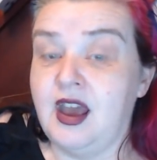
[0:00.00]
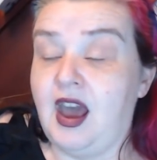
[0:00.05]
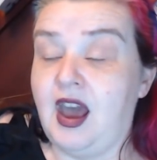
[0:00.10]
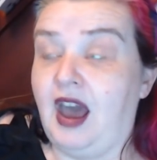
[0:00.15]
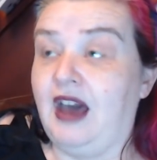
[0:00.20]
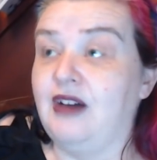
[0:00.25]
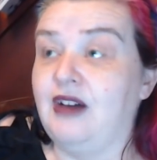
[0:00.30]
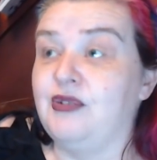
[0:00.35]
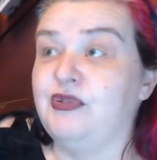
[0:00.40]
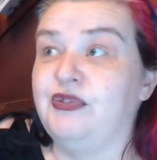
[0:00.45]

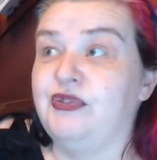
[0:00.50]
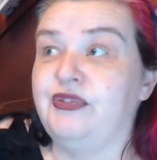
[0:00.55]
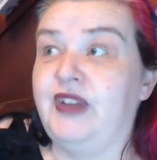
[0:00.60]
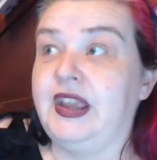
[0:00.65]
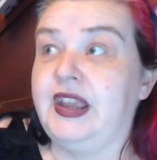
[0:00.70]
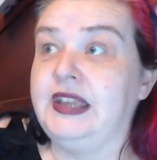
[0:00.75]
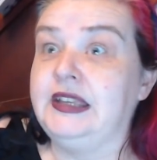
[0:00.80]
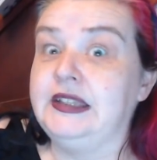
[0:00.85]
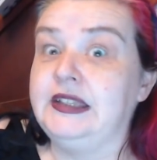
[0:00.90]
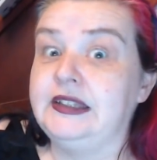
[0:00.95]
I'll
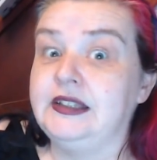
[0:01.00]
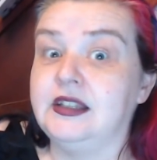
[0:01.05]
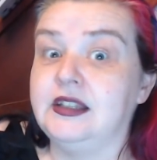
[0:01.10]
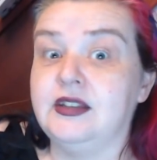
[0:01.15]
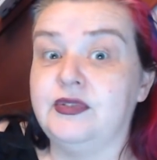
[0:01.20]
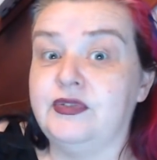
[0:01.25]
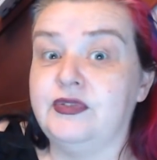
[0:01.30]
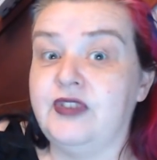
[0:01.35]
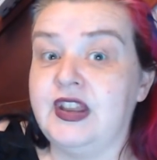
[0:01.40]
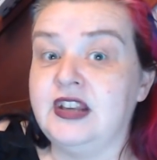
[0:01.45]
find it
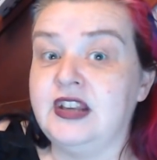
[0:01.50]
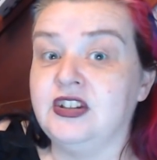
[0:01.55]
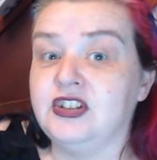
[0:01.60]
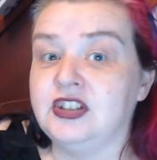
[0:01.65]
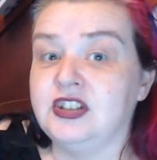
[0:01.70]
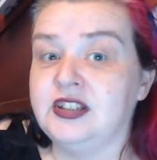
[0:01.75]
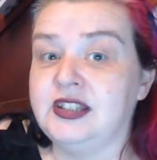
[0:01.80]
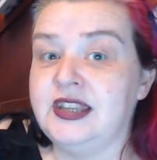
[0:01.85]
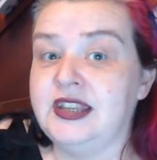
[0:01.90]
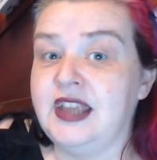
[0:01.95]

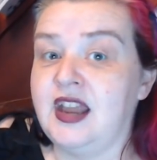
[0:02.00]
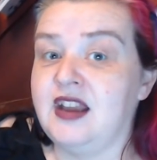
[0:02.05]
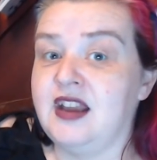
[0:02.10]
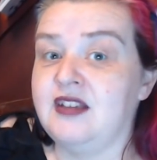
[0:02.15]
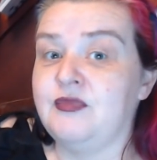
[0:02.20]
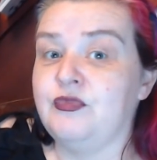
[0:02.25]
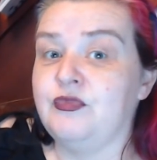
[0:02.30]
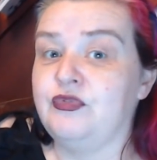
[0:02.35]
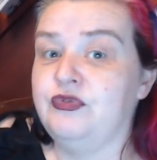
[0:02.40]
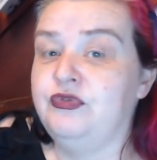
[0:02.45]
eventually. I
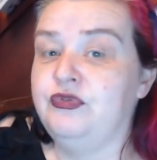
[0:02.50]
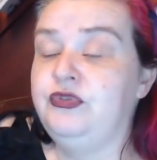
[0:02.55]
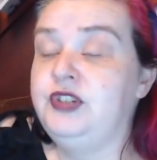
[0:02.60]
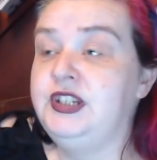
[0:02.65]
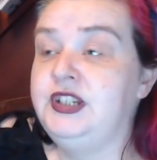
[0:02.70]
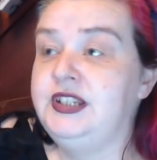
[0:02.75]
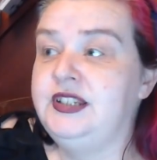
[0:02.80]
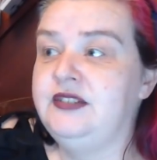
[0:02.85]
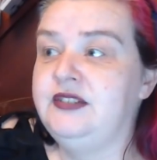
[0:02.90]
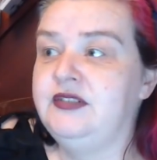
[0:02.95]
am
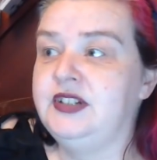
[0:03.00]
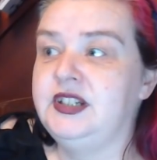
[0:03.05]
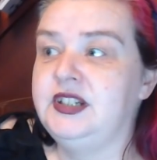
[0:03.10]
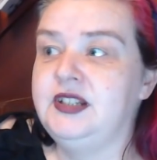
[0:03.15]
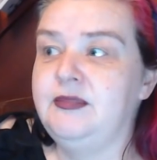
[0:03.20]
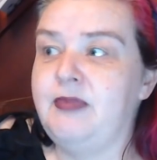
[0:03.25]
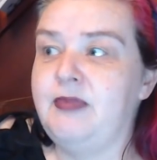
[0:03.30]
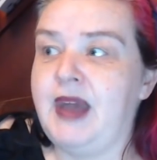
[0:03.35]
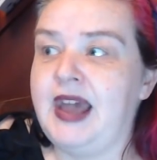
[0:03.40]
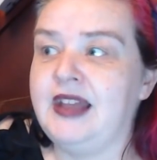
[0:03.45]
really,
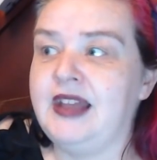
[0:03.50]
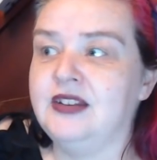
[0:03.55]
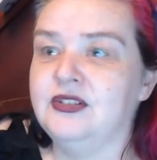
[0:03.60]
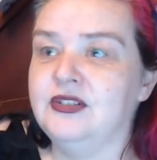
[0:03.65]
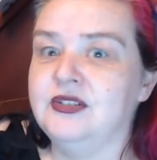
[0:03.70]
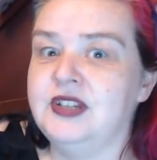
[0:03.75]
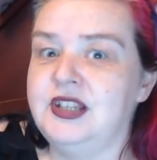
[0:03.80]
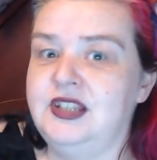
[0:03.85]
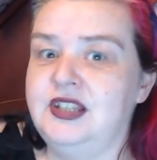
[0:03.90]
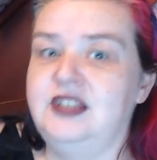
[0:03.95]
really bad on
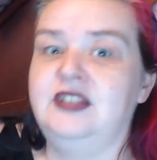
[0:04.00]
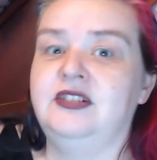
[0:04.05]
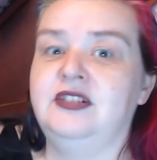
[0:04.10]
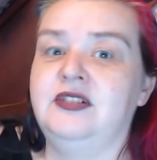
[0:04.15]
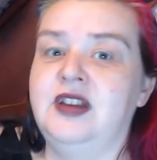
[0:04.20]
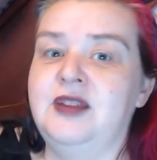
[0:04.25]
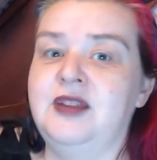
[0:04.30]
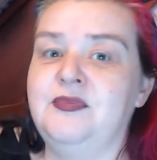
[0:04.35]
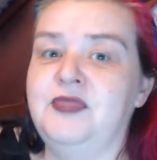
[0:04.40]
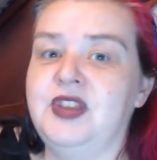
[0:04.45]

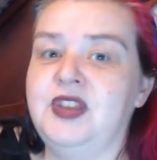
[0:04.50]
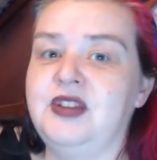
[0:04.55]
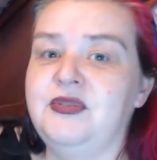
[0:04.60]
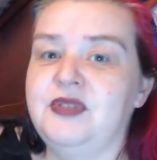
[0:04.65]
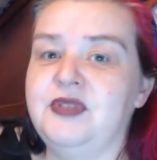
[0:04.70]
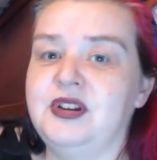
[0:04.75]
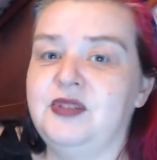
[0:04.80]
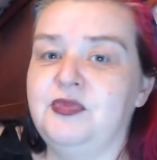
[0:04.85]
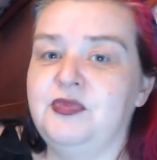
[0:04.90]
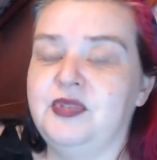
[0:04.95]
Instagram though,
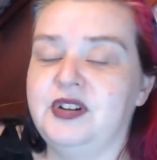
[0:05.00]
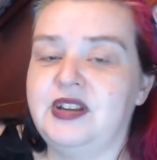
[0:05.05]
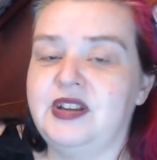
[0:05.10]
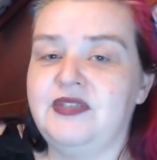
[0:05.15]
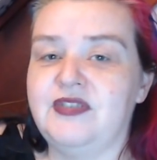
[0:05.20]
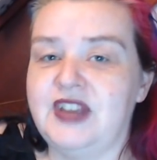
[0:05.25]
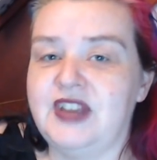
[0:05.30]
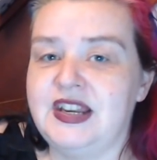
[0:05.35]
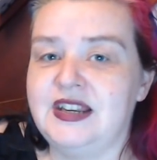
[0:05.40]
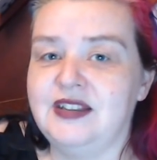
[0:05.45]
and I'll probably
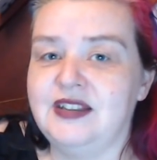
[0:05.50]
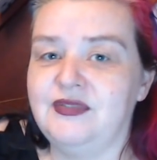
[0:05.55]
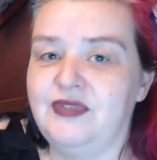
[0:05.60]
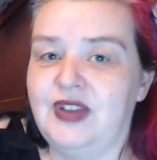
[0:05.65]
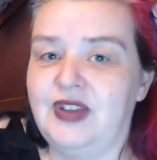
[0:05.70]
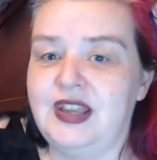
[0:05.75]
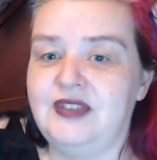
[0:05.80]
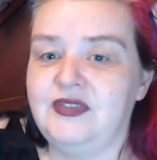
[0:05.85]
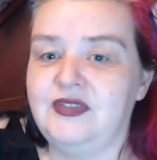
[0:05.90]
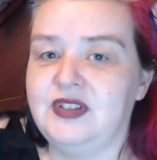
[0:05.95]
find it
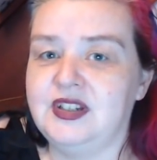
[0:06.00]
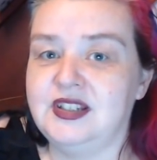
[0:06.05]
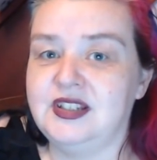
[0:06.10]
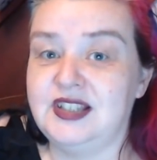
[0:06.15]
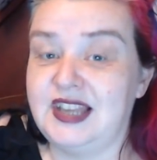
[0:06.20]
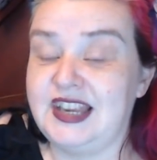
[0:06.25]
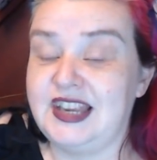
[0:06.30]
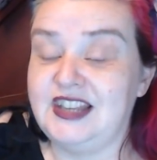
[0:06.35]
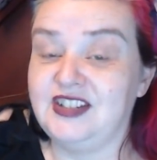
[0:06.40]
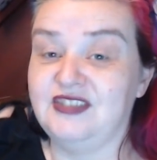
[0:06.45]
5 years
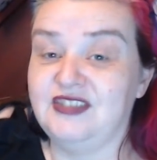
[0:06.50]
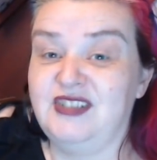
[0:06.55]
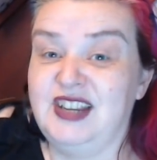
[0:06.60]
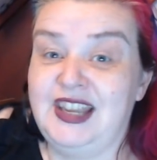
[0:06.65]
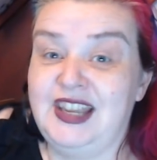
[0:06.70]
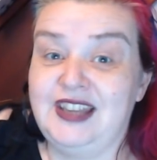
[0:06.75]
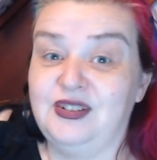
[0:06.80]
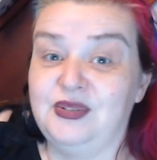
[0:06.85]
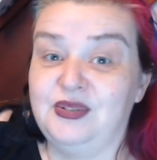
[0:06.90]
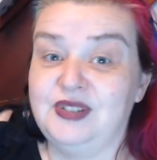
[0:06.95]
later and
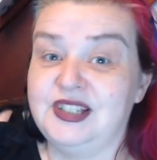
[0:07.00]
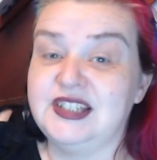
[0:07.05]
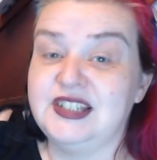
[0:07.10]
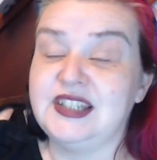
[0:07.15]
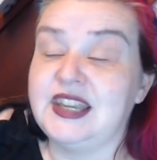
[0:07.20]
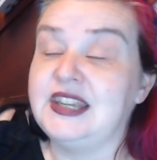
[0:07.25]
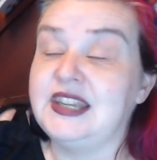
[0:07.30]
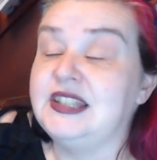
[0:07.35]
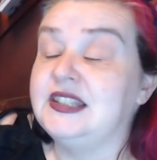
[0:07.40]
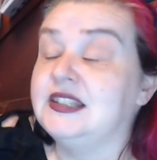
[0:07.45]
get all
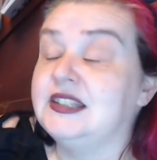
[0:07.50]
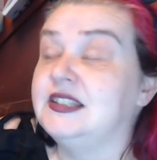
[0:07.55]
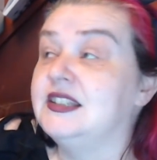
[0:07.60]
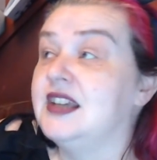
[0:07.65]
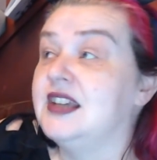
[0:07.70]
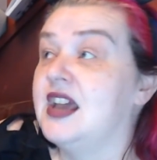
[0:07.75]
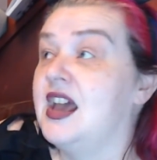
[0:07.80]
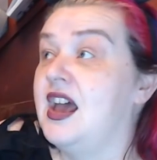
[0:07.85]
excited.